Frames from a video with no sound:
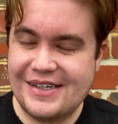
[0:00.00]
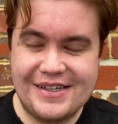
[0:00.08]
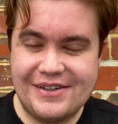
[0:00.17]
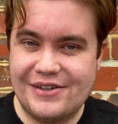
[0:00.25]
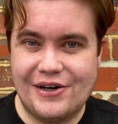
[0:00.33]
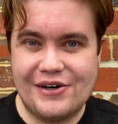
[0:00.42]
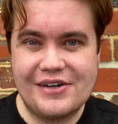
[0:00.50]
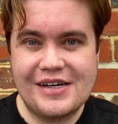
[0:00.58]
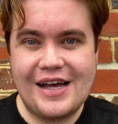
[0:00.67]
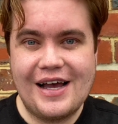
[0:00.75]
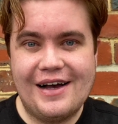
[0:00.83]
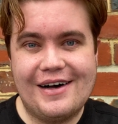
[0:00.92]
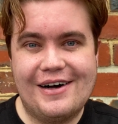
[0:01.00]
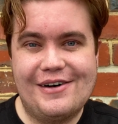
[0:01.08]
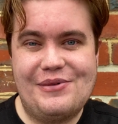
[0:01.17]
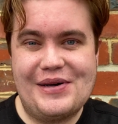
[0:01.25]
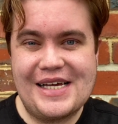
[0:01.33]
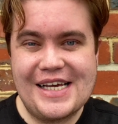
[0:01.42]

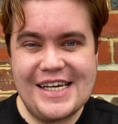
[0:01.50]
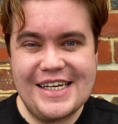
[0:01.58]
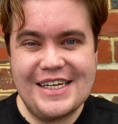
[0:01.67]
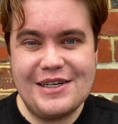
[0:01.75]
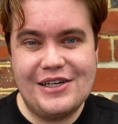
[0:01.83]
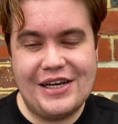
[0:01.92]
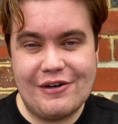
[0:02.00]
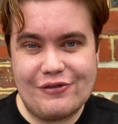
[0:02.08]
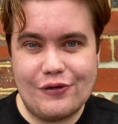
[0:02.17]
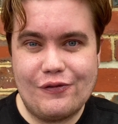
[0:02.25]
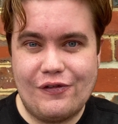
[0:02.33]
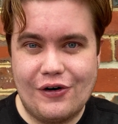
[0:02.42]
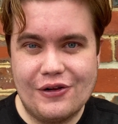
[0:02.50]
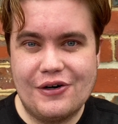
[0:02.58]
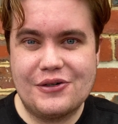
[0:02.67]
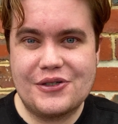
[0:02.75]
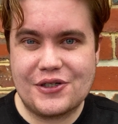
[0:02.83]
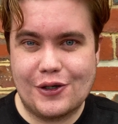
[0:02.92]
You have to follow
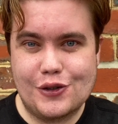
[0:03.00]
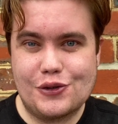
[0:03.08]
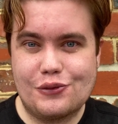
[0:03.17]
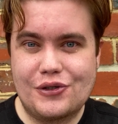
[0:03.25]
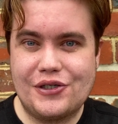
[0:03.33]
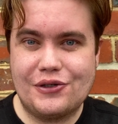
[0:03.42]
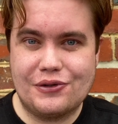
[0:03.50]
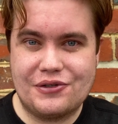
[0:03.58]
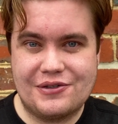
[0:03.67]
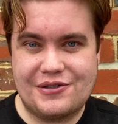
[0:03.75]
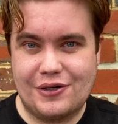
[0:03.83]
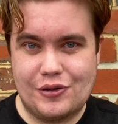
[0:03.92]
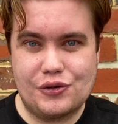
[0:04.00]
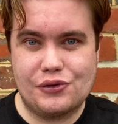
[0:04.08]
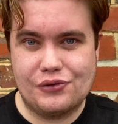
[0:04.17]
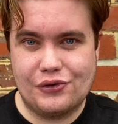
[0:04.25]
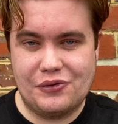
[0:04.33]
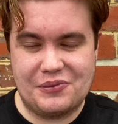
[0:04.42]
social cues and social
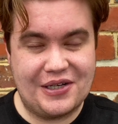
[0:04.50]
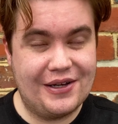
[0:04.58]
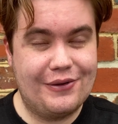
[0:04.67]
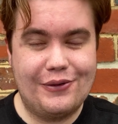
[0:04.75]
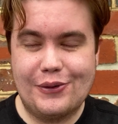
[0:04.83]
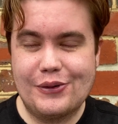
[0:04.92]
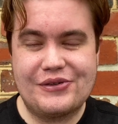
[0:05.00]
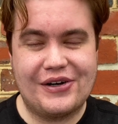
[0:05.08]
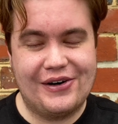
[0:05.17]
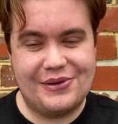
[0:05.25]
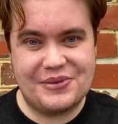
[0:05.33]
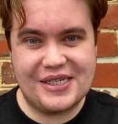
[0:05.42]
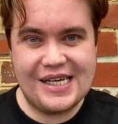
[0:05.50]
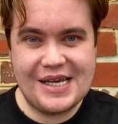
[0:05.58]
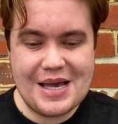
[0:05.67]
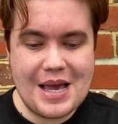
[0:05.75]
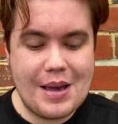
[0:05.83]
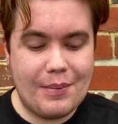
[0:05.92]
norms at all times.
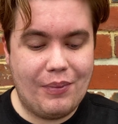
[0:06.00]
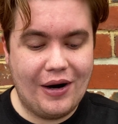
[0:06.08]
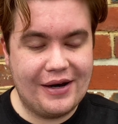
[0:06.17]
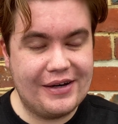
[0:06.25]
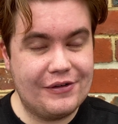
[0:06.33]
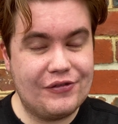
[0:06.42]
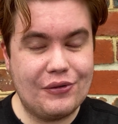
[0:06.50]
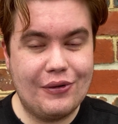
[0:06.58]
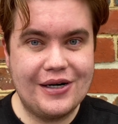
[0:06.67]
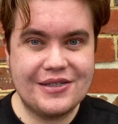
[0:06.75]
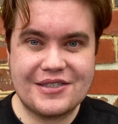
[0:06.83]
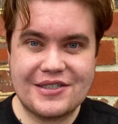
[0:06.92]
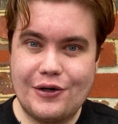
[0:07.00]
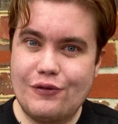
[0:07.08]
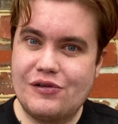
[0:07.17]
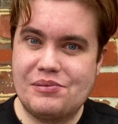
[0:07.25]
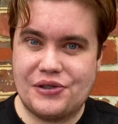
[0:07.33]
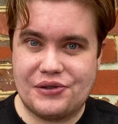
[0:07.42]
But if you are
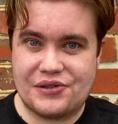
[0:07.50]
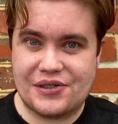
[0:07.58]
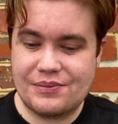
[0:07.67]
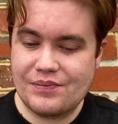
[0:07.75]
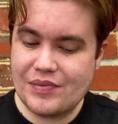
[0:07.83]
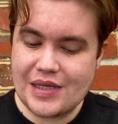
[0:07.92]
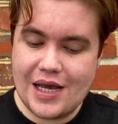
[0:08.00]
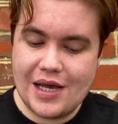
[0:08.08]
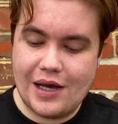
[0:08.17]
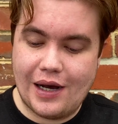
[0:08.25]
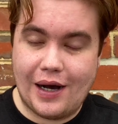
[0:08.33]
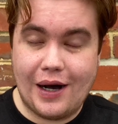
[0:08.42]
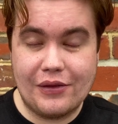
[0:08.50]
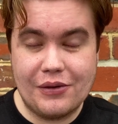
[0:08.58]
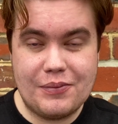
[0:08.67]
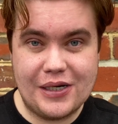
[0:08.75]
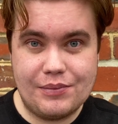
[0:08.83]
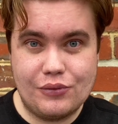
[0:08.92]
self-amusing, other
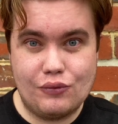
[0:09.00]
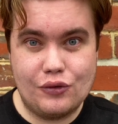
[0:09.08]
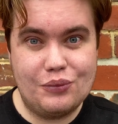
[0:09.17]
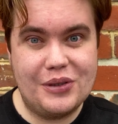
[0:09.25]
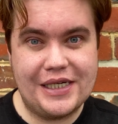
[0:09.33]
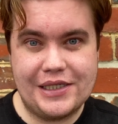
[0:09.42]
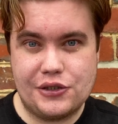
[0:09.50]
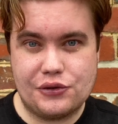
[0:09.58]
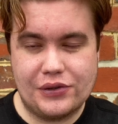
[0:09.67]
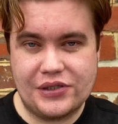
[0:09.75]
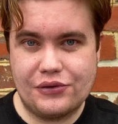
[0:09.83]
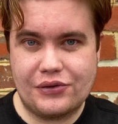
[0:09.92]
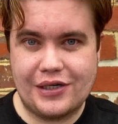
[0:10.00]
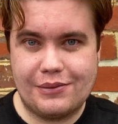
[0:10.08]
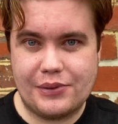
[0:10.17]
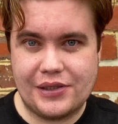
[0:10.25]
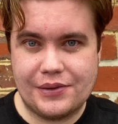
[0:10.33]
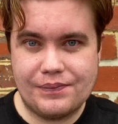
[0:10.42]
people will be enjoying your company